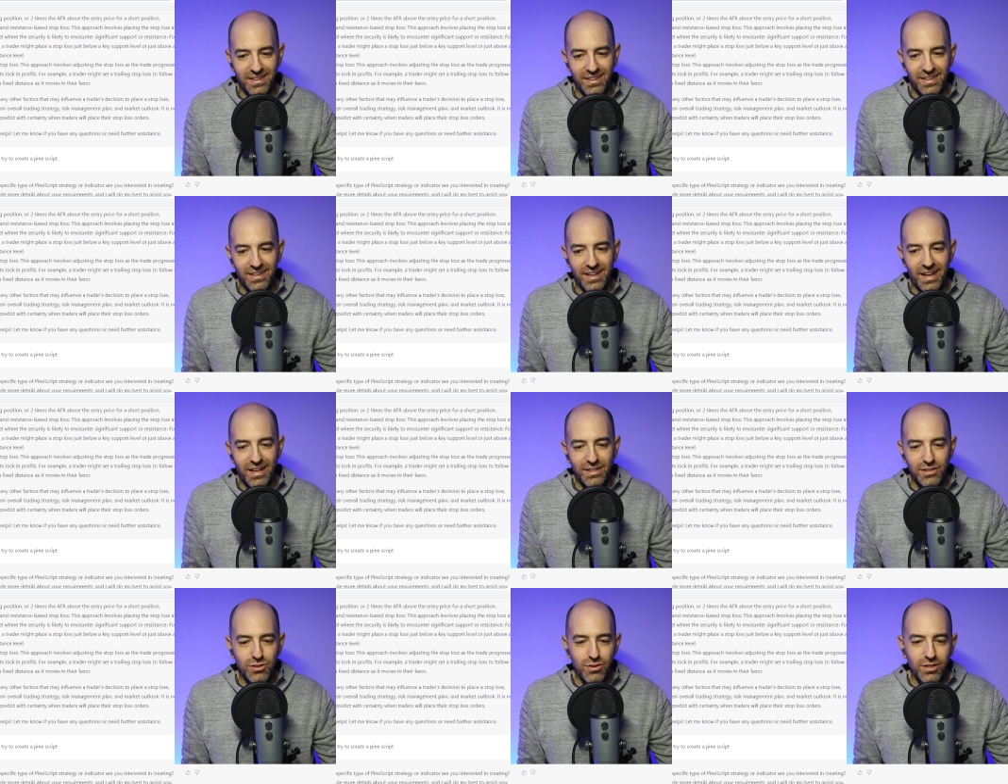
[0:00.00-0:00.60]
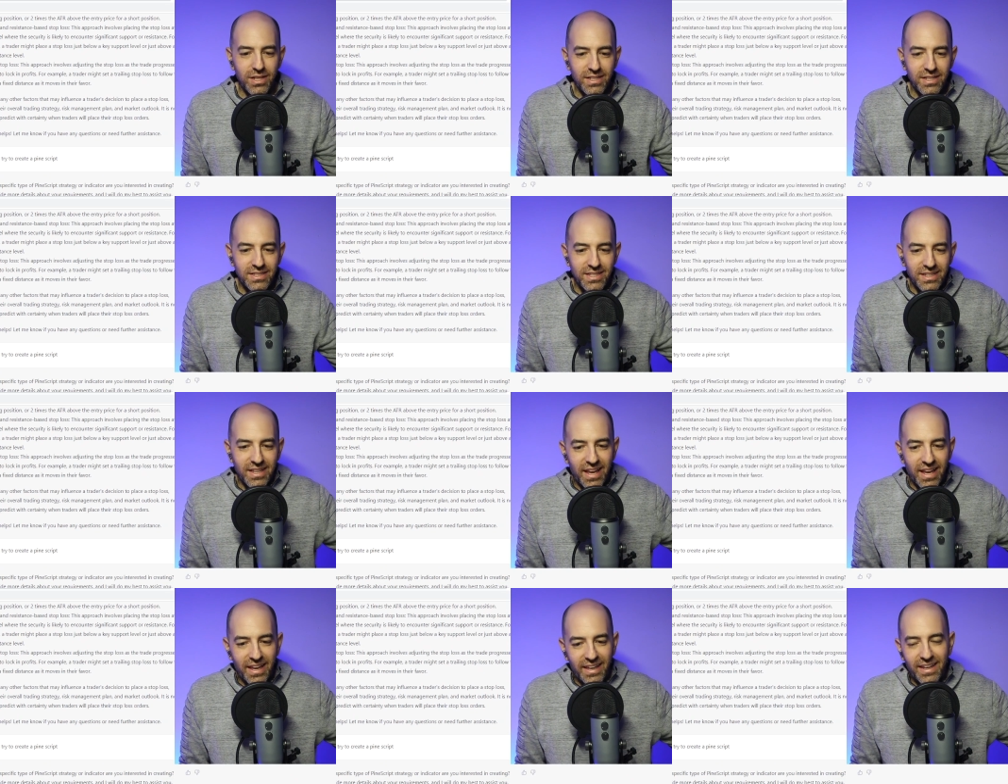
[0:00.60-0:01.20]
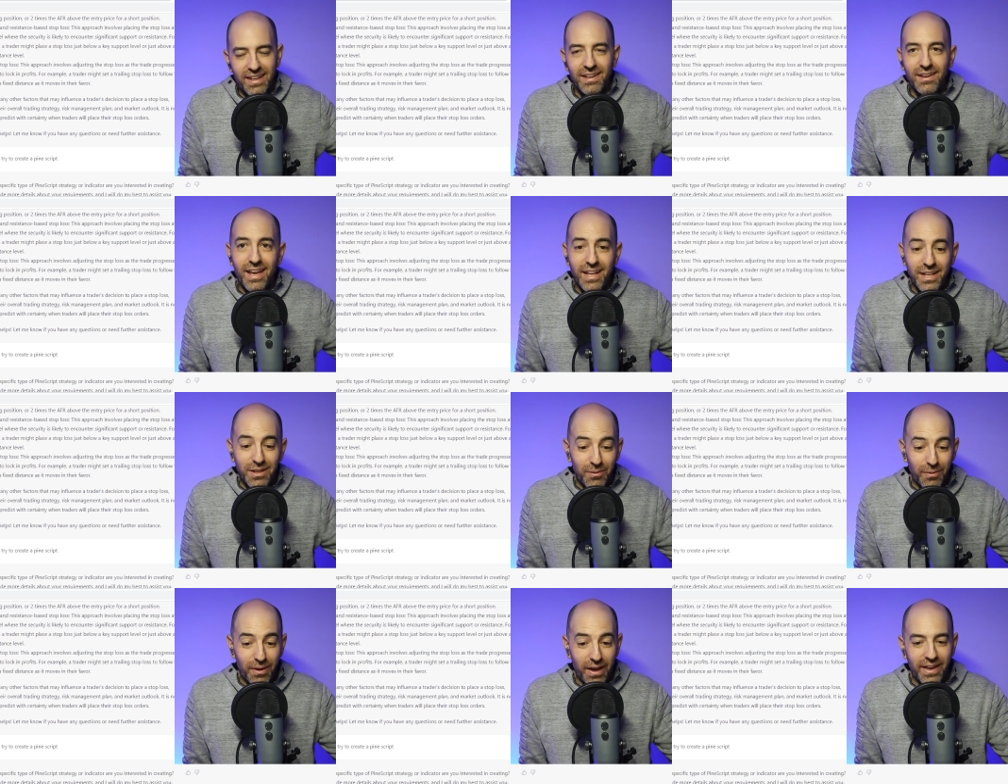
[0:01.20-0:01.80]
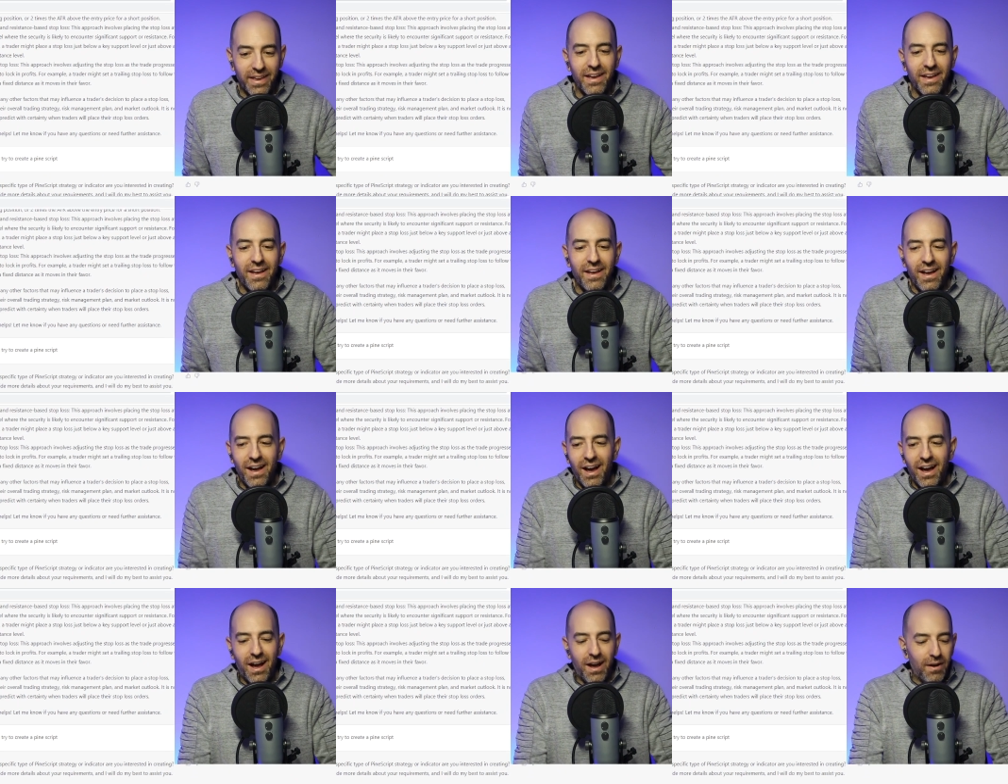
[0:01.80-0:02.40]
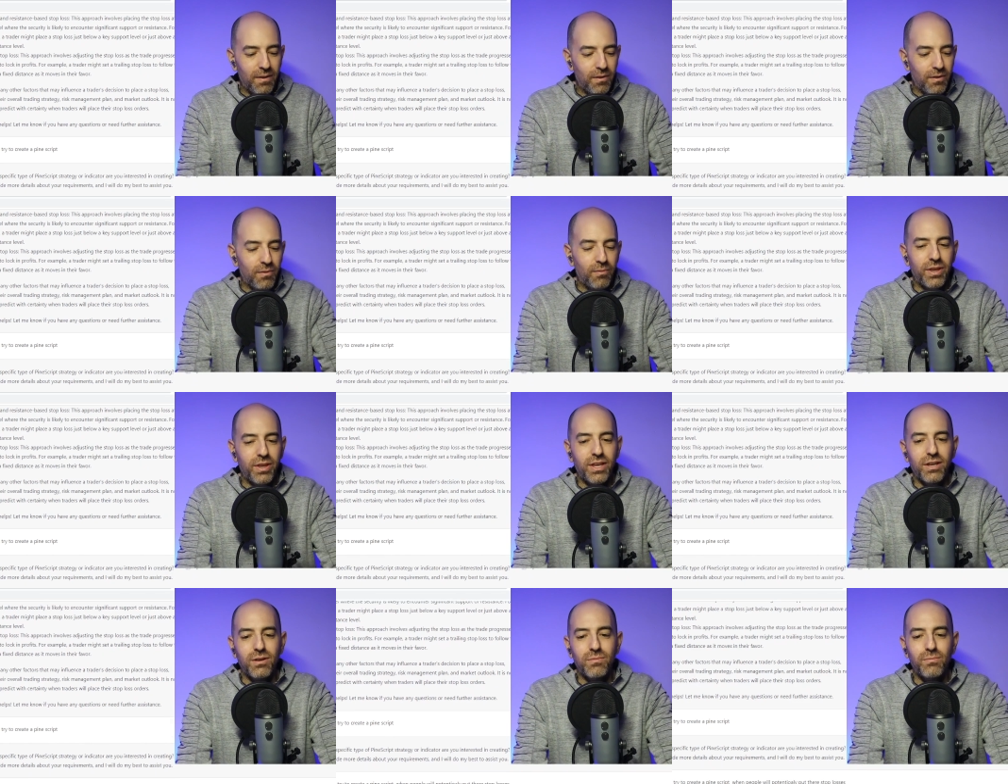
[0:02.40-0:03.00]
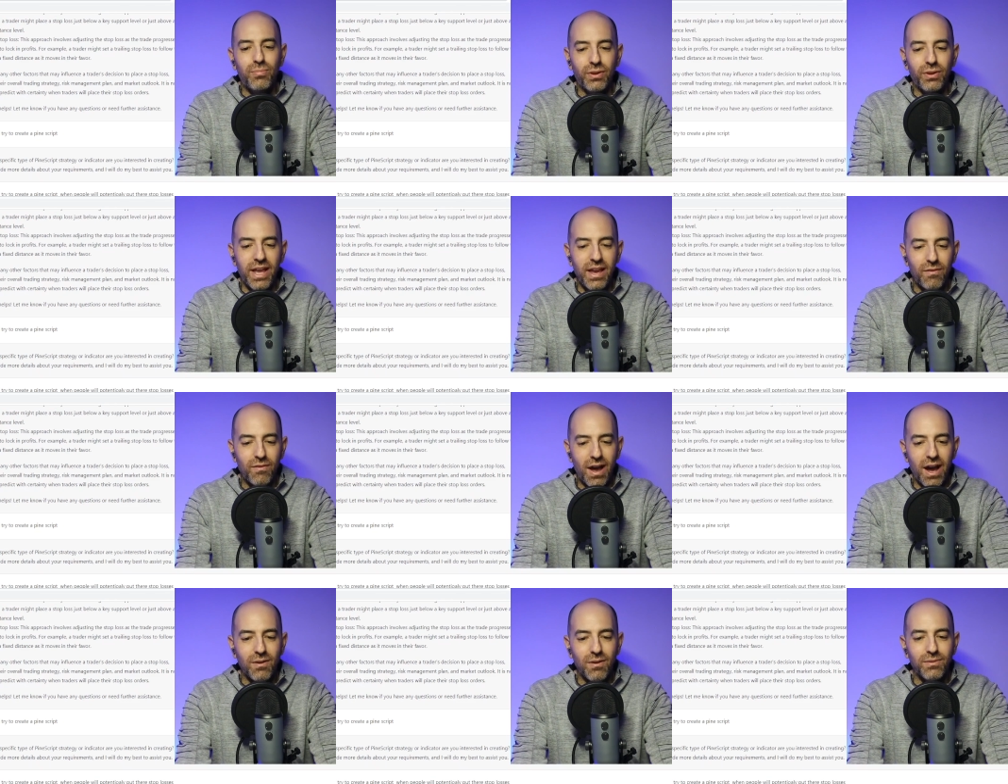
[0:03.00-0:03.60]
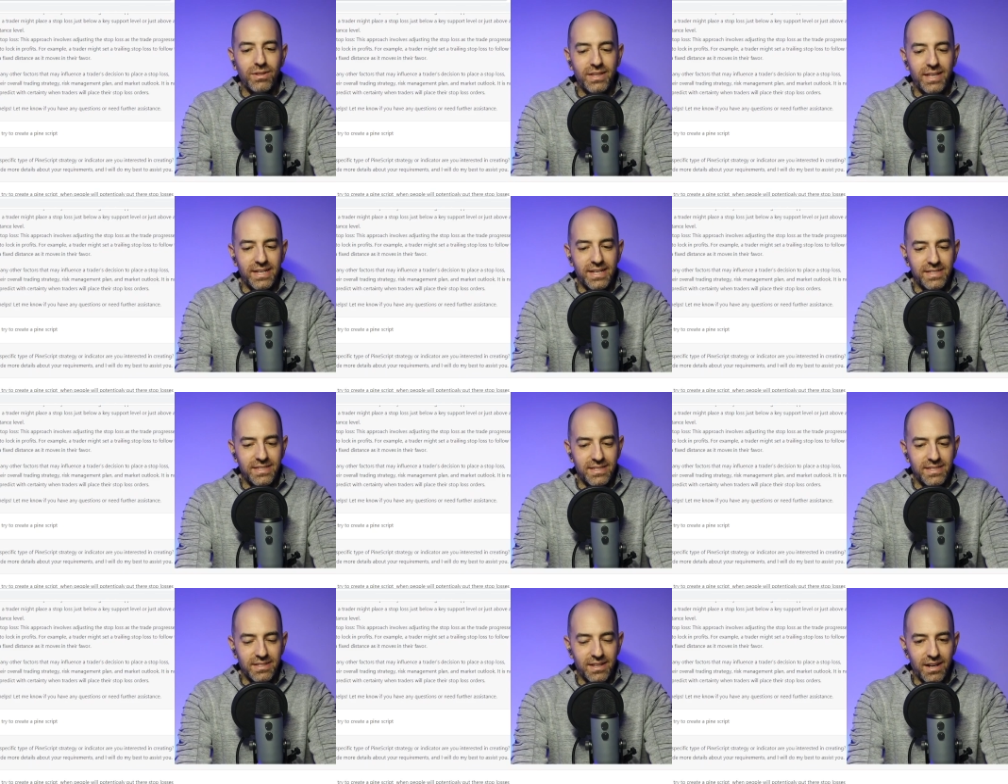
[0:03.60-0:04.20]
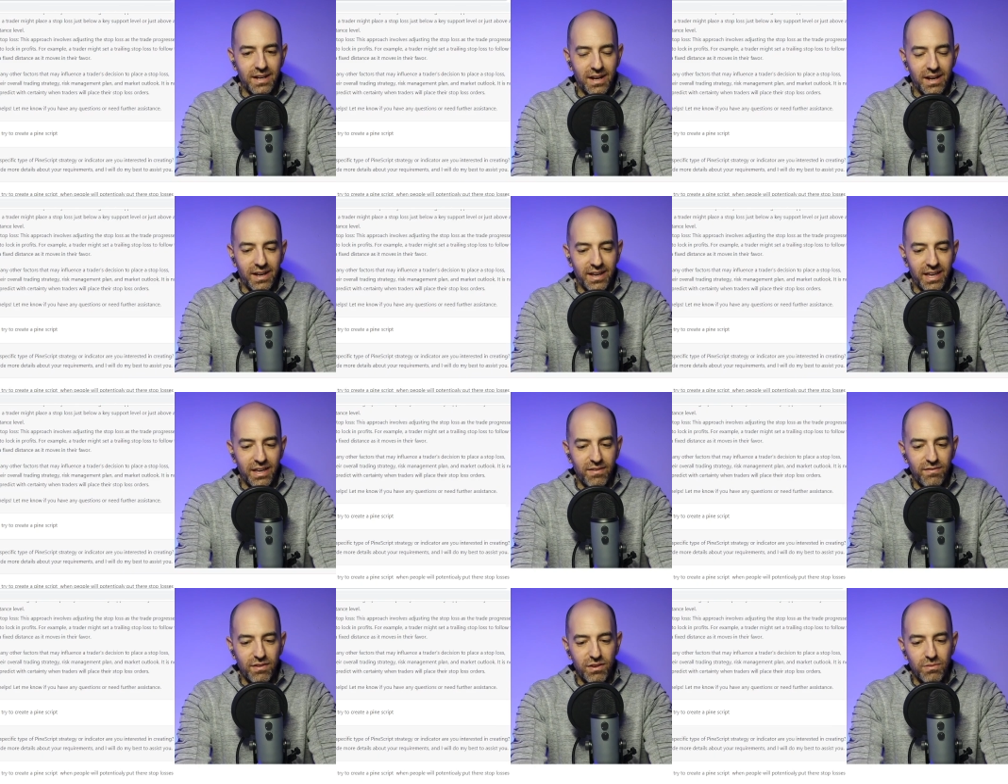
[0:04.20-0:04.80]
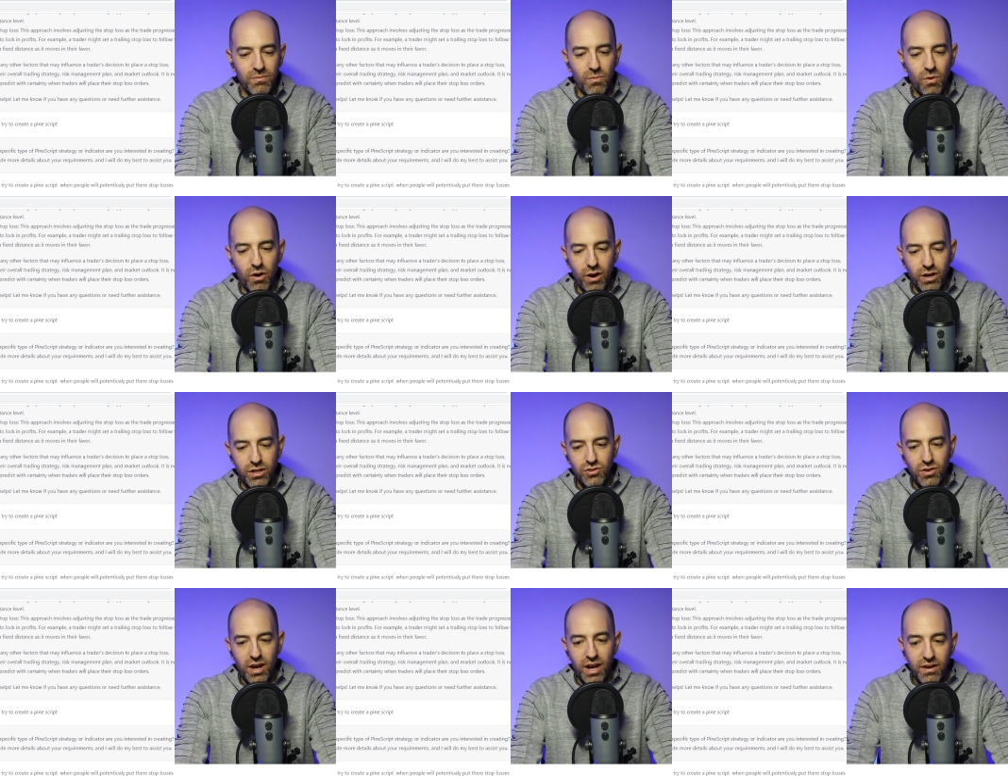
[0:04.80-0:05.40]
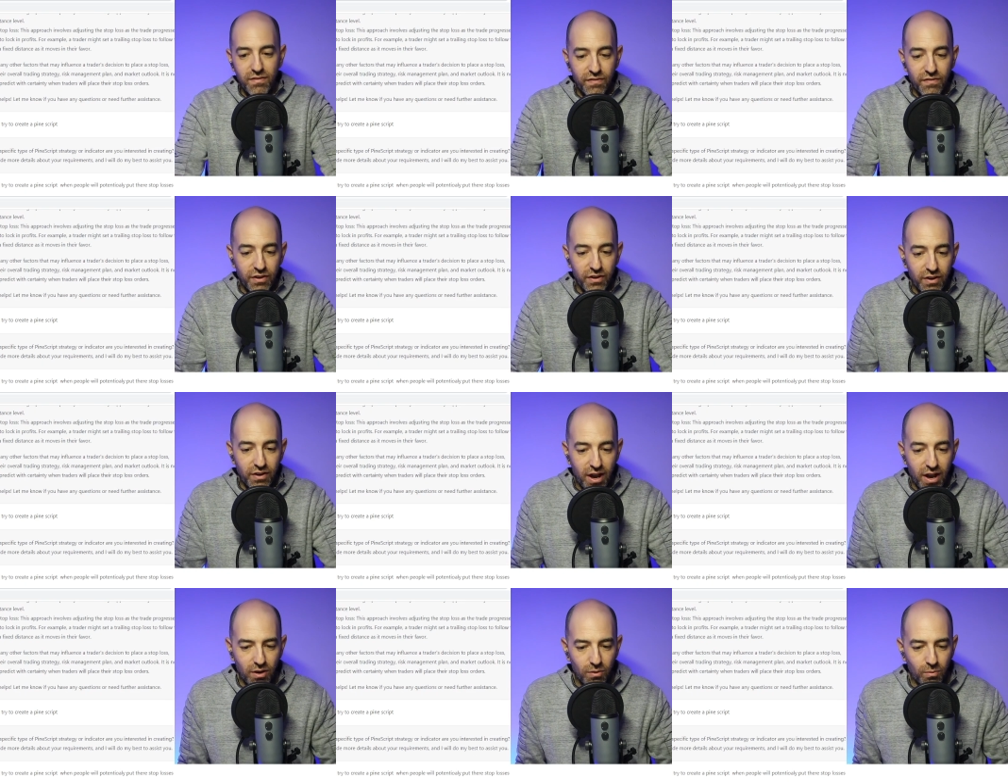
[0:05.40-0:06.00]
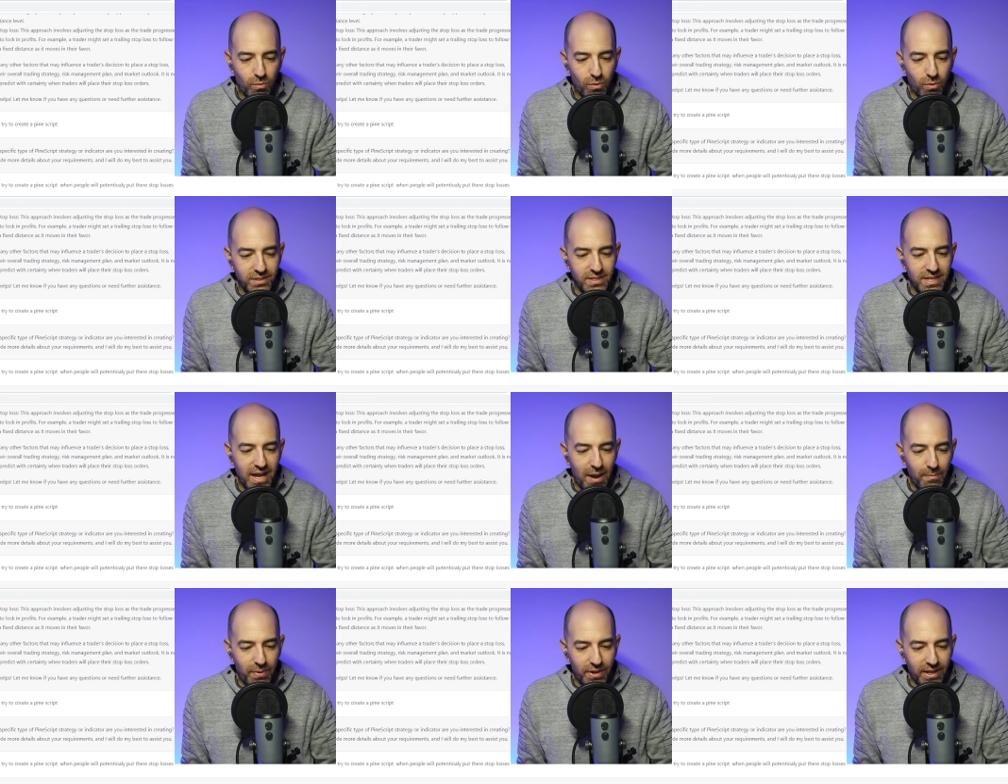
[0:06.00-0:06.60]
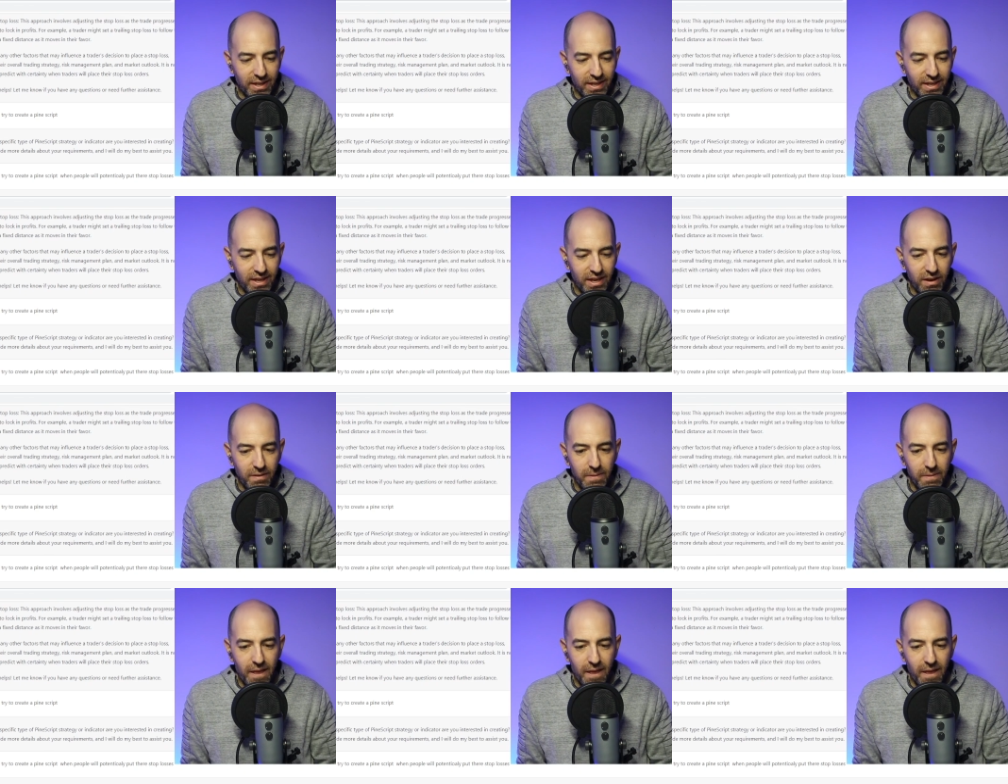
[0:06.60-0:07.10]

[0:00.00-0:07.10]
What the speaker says: So he doesn't like it. Anyway, we can play around with this even more and try to figure out what's happening here.